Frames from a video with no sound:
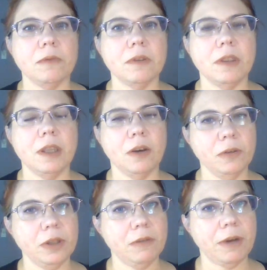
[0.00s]
The
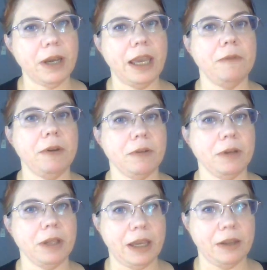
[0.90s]
only way we were
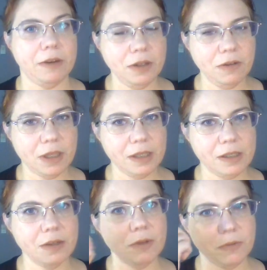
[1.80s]
allowed to do this
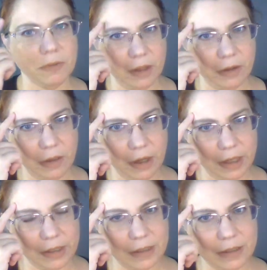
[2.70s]
was with our
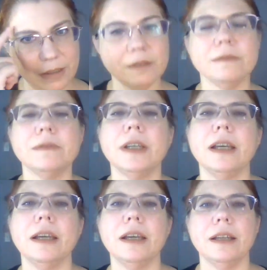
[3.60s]
thoughts.
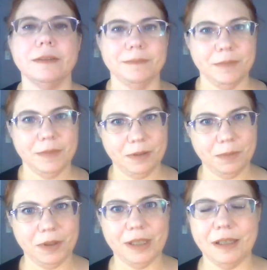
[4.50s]
To
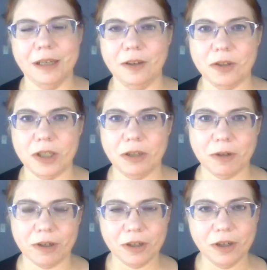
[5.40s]
put this in energy
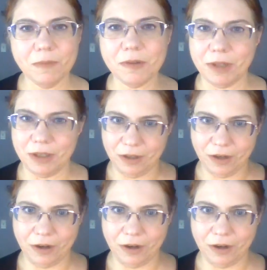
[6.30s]
work terms, we took our